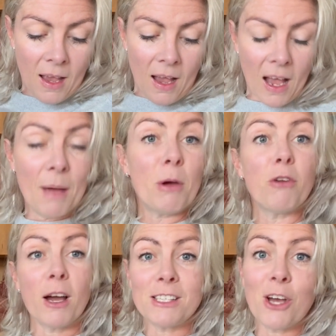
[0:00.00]

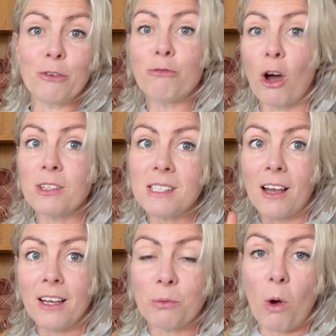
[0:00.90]
Right side and wrong
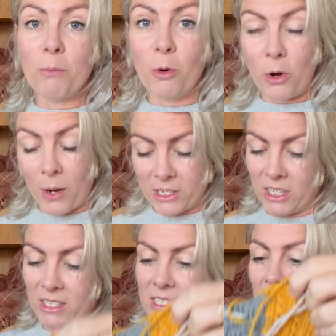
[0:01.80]
side, one more
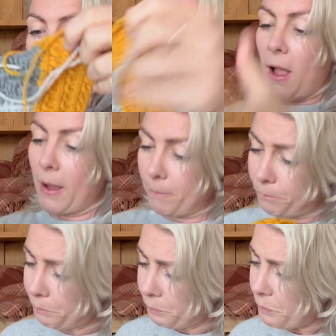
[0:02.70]
question. So
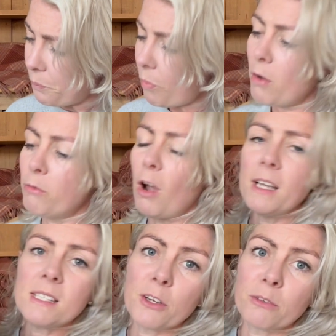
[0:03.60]

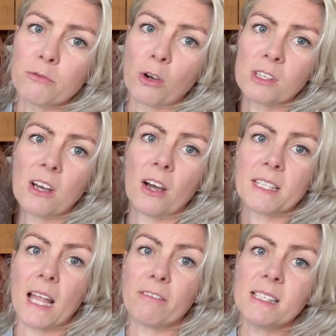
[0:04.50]
Right side and wrong
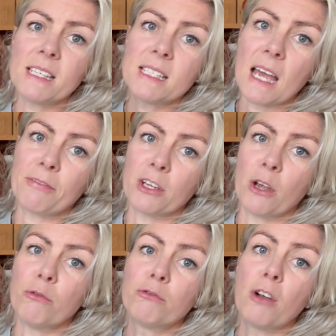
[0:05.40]
side, there is a
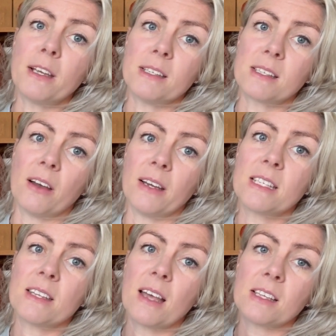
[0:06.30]
definite right
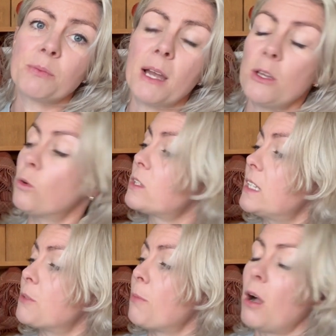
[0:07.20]
side. That's where your
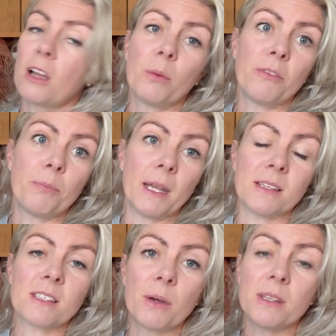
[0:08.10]
stitch marker will have
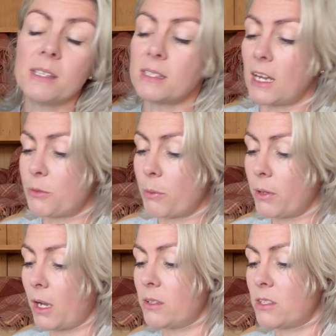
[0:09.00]
been. So at this stage when
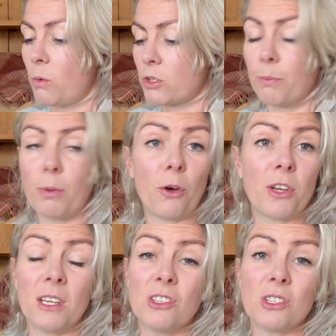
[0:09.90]
we're going to wash and
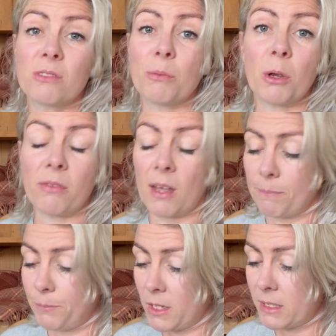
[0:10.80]
block, you can just remove
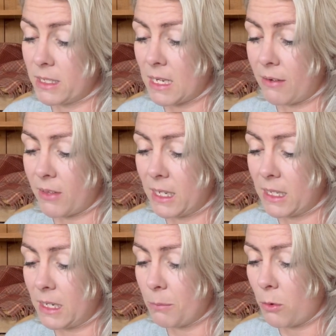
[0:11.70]
that. You don't need to have that in
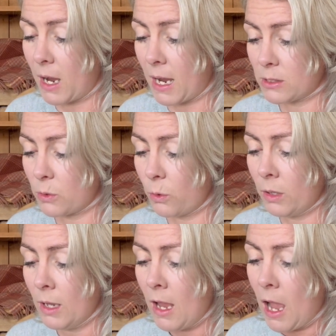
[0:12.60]
anymore at
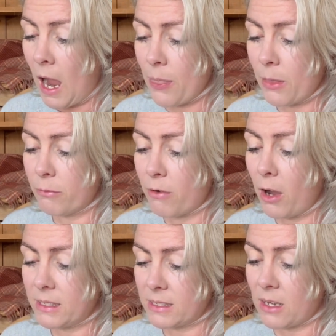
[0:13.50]
all. And the
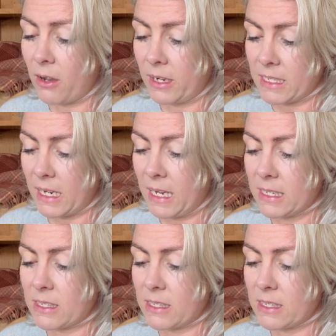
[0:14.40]
right side is